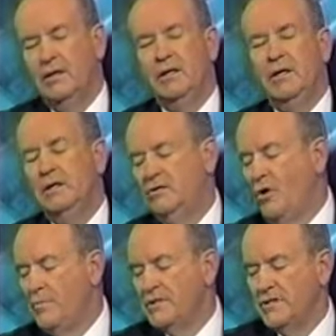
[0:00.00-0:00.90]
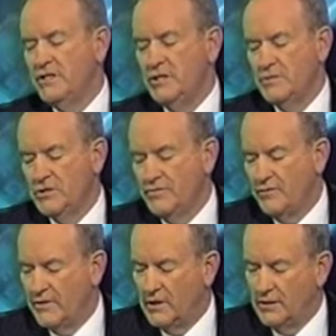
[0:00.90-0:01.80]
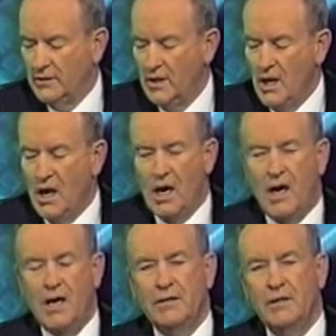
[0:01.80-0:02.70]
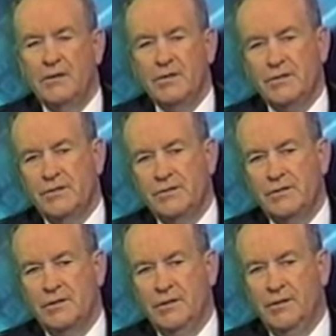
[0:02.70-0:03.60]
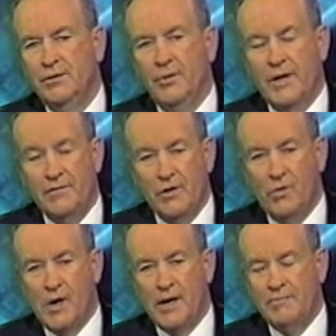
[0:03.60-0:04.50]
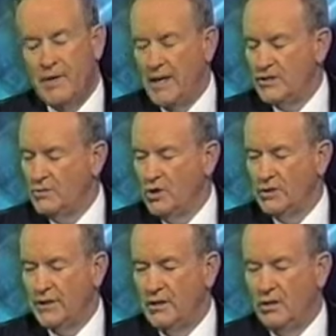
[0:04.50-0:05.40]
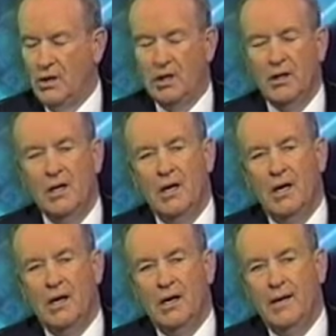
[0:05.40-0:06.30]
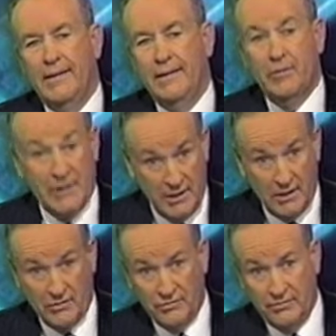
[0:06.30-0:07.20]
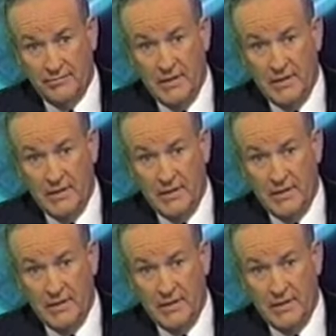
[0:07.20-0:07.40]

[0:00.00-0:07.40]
it's open season, Ms. Vervallen, on Christians. You can do whatever you want, bash them all day long, and nobody cares.